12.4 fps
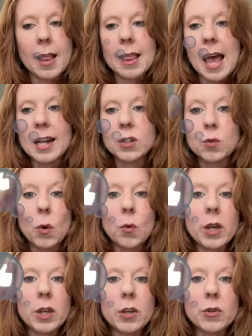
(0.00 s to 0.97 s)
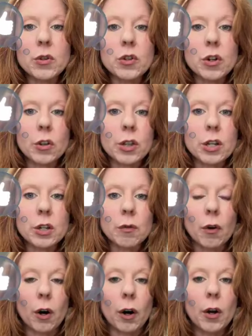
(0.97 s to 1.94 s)
And that's what we use
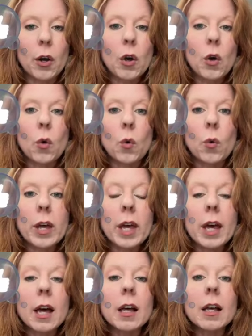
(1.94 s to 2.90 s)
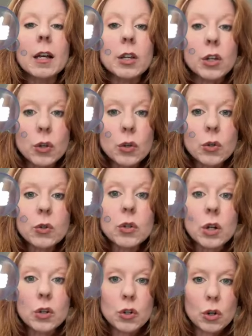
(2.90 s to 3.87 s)
Jyotish for. We
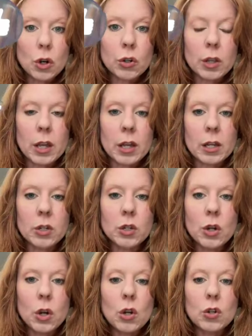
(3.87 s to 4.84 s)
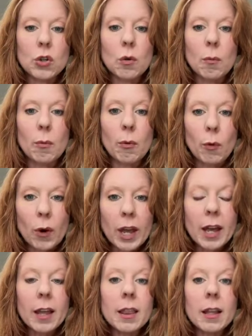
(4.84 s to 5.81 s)
use Jyotish to
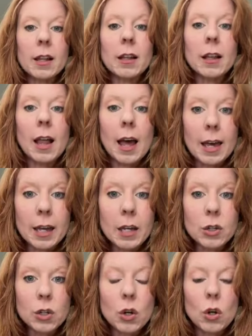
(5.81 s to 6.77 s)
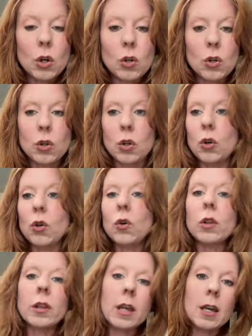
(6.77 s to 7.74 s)
bring the light
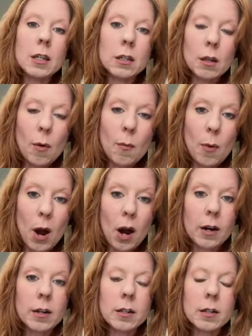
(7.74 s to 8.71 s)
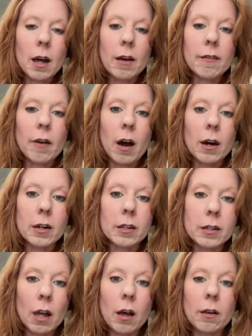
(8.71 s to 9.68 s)
to these parts of
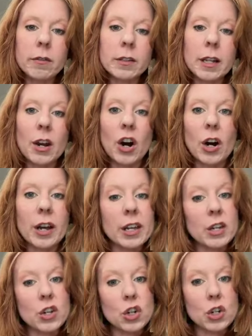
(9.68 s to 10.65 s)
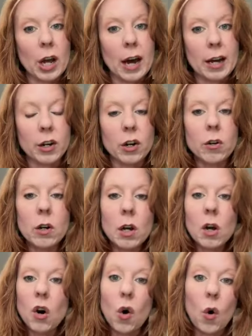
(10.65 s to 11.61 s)
ourselves that are in shadow
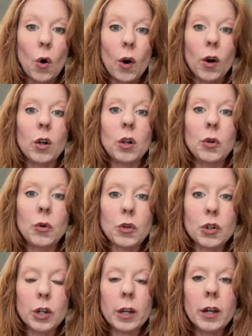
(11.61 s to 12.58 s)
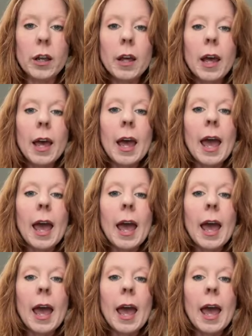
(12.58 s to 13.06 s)
or illusion,